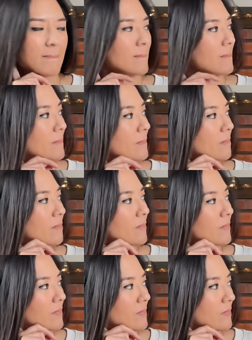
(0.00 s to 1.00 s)

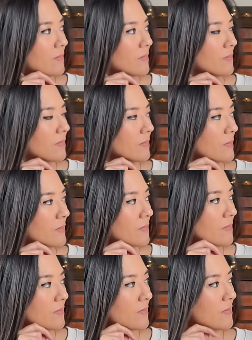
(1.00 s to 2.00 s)

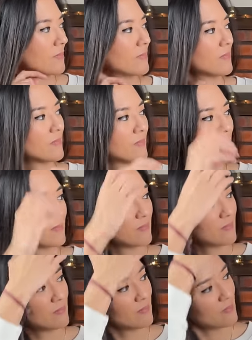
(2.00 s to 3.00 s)

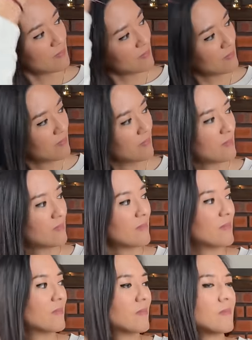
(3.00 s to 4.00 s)

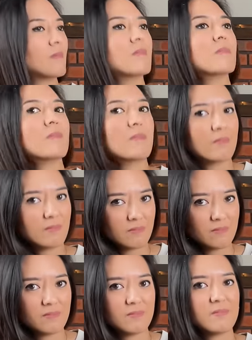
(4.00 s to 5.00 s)

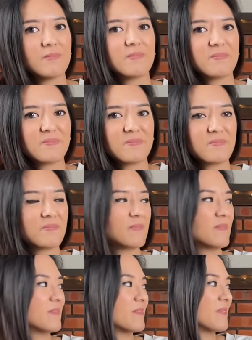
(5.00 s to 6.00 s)

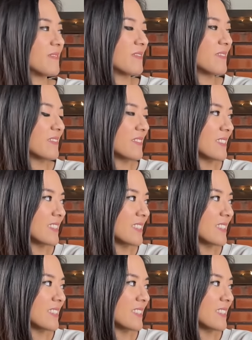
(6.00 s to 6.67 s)
No words are spoken by the person on screen.